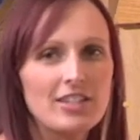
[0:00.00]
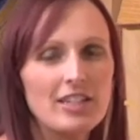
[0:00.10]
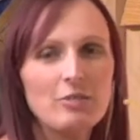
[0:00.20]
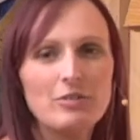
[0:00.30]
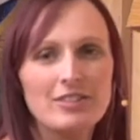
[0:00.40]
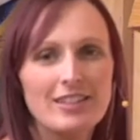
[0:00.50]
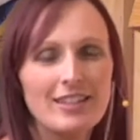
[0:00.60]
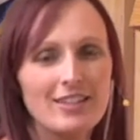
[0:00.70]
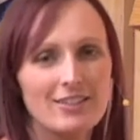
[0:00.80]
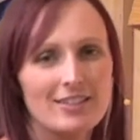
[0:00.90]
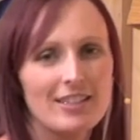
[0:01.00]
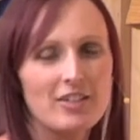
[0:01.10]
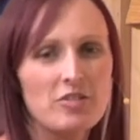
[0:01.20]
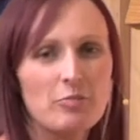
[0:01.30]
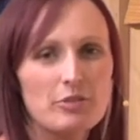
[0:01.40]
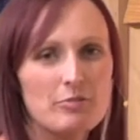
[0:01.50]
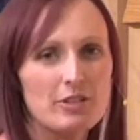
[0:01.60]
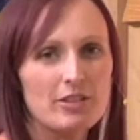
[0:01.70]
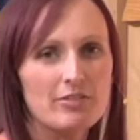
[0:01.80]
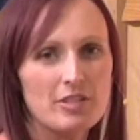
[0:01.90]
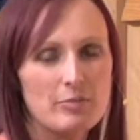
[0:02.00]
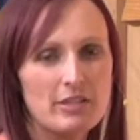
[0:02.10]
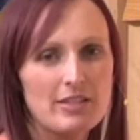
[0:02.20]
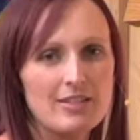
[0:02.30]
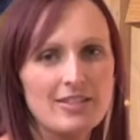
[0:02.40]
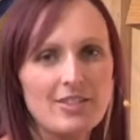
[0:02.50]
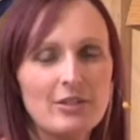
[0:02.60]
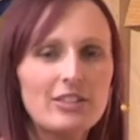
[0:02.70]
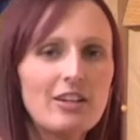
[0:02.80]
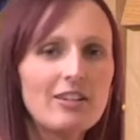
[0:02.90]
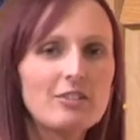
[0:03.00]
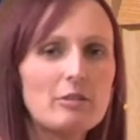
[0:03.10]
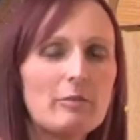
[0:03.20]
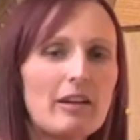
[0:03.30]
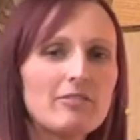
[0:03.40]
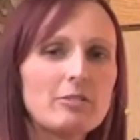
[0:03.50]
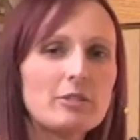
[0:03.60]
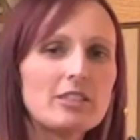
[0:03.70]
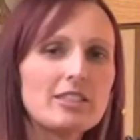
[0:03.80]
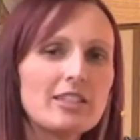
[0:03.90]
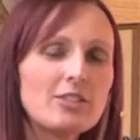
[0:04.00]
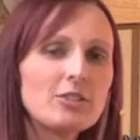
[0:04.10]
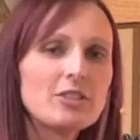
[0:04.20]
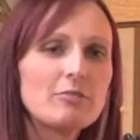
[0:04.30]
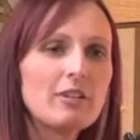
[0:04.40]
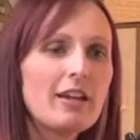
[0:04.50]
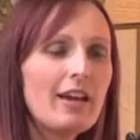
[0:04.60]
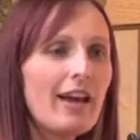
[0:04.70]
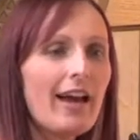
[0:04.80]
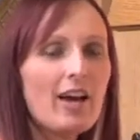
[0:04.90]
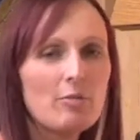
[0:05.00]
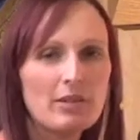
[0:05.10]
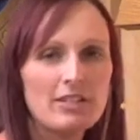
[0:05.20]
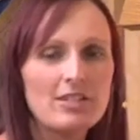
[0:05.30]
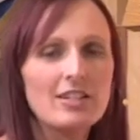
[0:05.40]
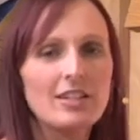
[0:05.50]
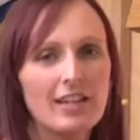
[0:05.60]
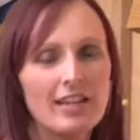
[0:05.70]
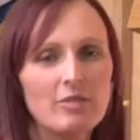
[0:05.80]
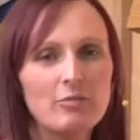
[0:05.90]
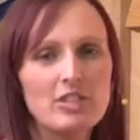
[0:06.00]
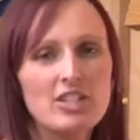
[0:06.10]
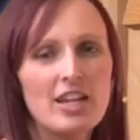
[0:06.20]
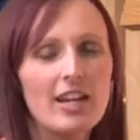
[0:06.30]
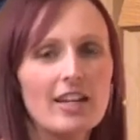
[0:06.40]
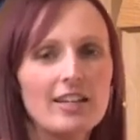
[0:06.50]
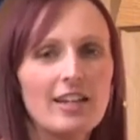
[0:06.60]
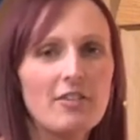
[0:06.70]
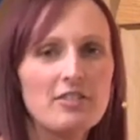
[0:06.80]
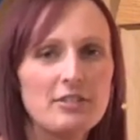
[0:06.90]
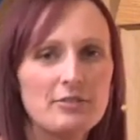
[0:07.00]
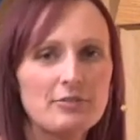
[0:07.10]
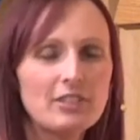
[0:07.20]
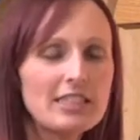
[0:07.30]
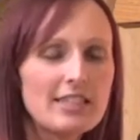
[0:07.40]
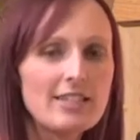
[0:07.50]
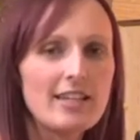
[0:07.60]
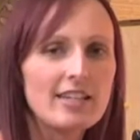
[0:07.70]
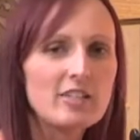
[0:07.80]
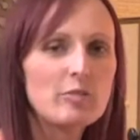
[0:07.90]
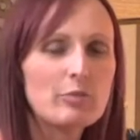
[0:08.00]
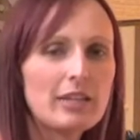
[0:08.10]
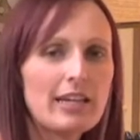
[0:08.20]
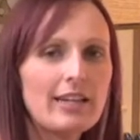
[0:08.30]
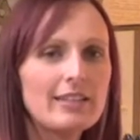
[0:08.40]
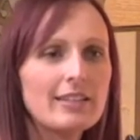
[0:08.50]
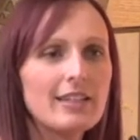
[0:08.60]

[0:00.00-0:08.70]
he was there to hear the premiere of this piece, and so I talked to him afterwards, and I told him how much I had appreciated it and how I was really excited to play it,